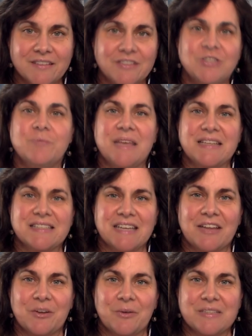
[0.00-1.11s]
to being
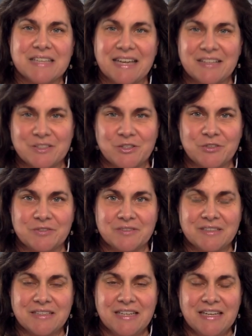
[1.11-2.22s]
together once again soon.
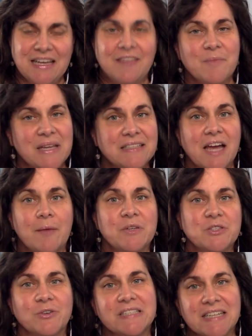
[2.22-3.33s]
In the meantime,
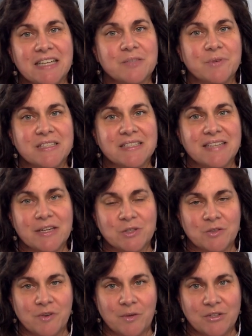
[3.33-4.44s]
enjoy tonight's
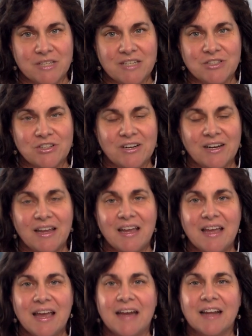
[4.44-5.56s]
presentation from your teacher,
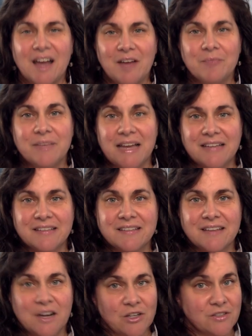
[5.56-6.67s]
and God bless,
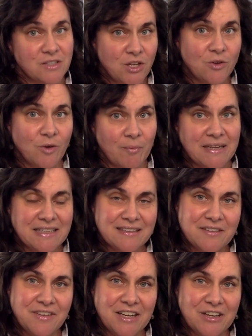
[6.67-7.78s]
and I'll see you on my daily
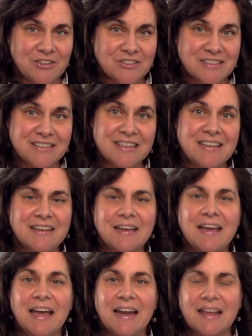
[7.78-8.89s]
videos.
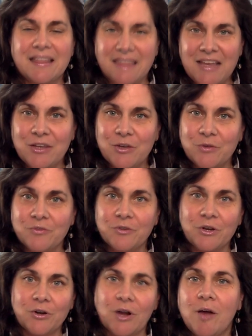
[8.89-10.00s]
And I thank you for
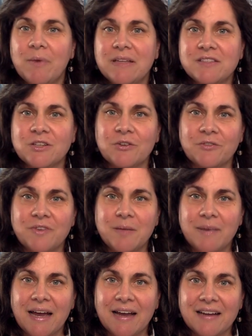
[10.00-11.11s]
your comments and your
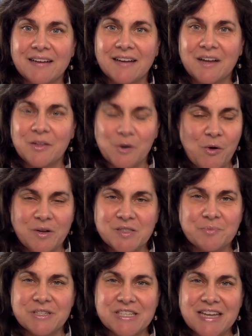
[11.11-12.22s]
feedback. They're always
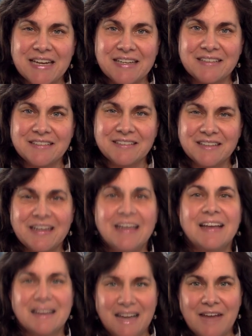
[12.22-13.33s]
appreciated.
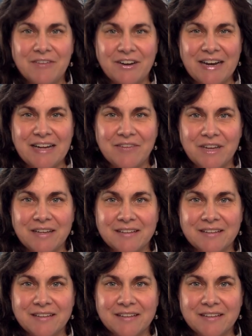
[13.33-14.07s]
Have a great evening.